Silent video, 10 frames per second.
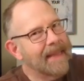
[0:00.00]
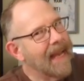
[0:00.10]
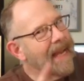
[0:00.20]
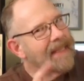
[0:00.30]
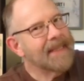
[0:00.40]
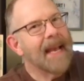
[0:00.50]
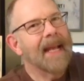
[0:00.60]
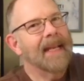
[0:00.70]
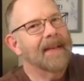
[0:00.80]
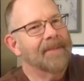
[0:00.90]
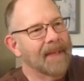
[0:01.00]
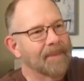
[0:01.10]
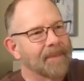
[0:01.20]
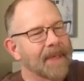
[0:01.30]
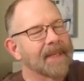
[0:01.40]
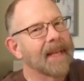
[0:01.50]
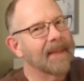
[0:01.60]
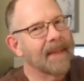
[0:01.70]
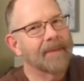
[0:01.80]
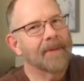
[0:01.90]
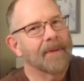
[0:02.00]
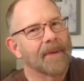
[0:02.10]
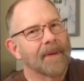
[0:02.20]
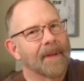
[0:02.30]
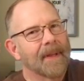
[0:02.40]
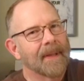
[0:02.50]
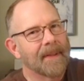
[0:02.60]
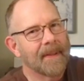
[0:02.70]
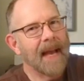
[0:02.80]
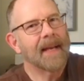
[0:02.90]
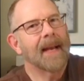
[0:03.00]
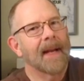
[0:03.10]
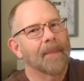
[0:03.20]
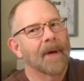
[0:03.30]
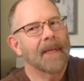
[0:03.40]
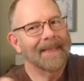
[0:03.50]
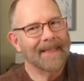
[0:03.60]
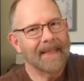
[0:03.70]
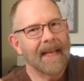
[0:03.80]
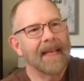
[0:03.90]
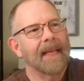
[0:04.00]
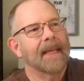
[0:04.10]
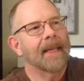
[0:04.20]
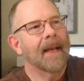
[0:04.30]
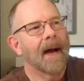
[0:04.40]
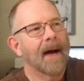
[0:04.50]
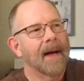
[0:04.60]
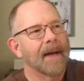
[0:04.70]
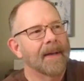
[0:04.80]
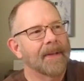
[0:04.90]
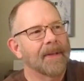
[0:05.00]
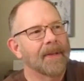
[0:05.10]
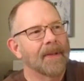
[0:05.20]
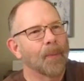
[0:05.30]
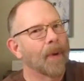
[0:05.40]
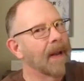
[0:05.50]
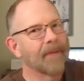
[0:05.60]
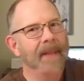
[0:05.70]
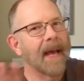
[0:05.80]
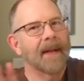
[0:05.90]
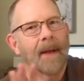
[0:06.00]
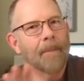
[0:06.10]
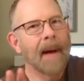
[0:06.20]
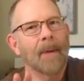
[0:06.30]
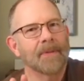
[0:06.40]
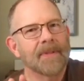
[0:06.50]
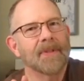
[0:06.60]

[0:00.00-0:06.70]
That's kind of iffy, because I think for that kind of money today, whatever that amounts